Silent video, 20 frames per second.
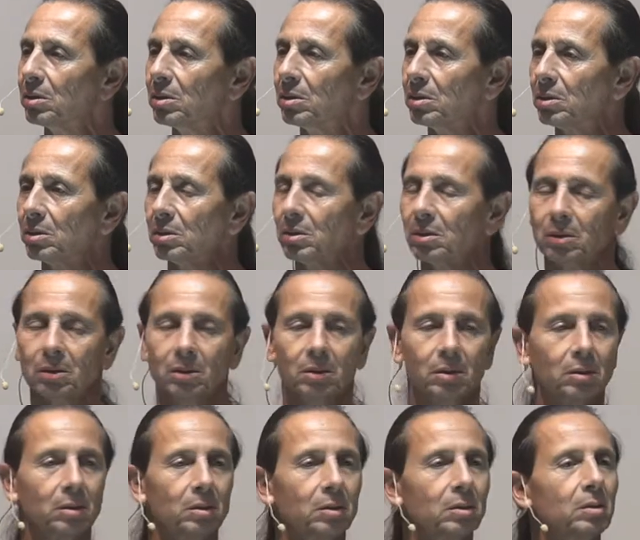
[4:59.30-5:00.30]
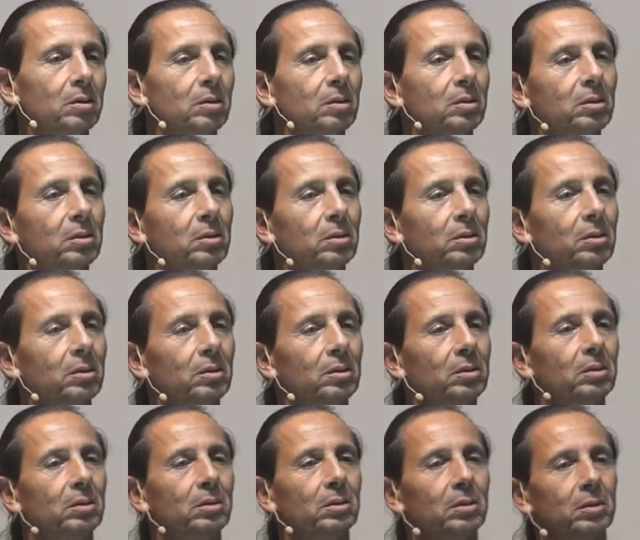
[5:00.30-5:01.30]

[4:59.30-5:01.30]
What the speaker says: [no speech]